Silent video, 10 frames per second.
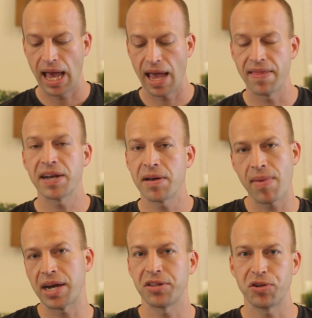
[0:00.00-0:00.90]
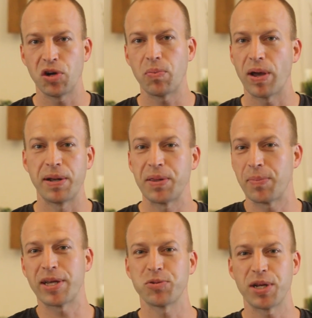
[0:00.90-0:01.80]
and then come back to the group, and the
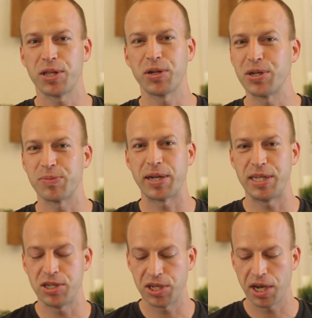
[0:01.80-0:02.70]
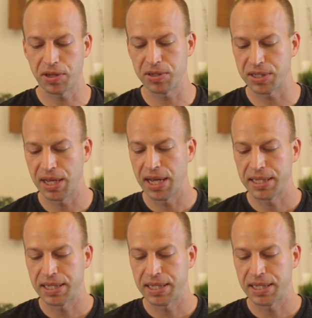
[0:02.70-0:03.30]
best way to learn is by teaching others.